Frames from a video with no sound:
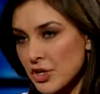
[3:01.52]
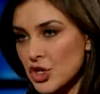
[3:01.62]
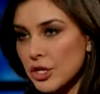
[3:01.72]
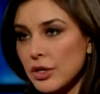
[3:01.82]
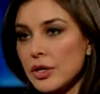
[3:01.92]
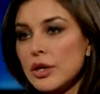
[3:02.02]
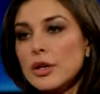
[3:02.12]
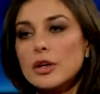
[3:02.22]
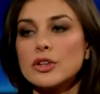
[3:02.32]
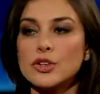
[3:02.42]
mission
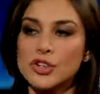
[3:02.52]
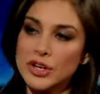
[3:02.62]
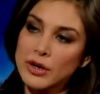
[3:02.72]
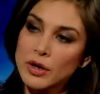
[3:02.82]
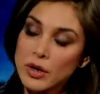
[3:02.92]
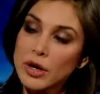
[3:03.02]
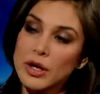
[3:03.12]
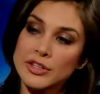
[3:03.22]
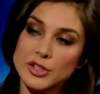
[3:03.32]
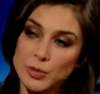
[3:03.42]
to share
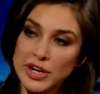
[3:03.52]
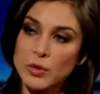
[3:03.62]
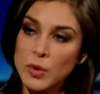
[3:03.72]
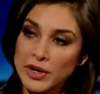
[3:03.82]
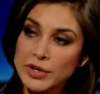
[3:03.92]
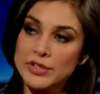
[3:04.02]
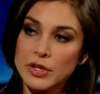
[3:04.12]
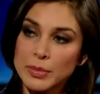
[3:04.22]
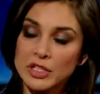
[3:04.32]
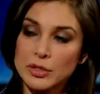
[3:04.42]
and spread
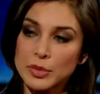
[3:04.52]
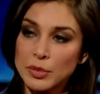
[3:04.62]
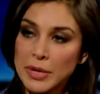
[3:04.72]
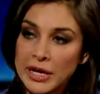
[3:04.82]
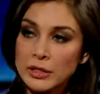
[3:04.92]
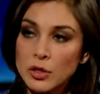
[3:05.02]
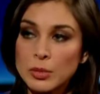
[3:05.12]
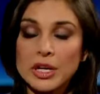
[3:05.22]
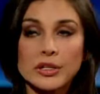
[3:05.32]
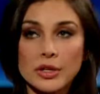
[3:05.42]
awareness on multiple
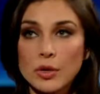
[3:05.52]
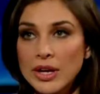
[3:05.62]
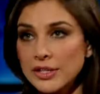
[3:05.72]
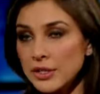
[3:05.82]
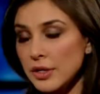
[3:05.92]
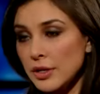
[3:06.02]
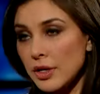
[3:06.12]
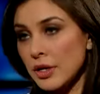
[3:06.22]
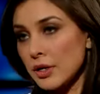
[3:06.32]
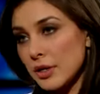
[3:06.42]
myeloma. You know, I did
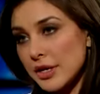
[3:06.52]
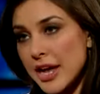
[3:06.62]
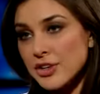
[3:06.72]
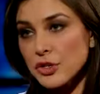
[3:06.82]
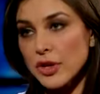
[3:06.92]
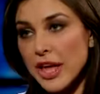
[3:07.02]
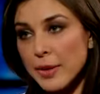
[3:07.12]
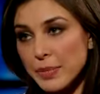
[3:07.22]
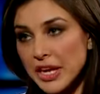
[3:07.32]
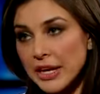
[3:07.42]
a national
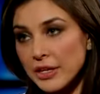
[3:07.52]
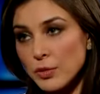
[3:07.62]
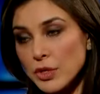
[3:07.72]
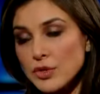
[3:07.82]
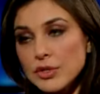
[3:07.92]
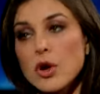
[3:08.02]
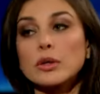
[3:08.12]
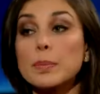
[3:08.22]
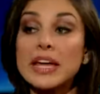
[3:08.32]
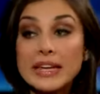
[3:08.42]
campaign which was
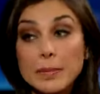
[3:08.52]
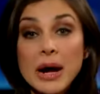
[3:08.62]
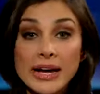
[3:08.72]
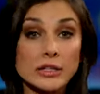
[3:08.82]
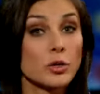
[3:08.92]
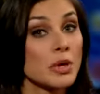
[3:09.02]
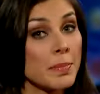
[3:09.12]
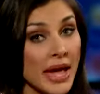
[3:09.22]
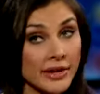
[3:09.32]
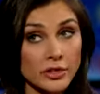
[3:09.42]
called Making Myeloma
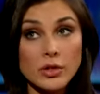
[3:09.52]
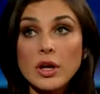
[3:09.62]
Matter.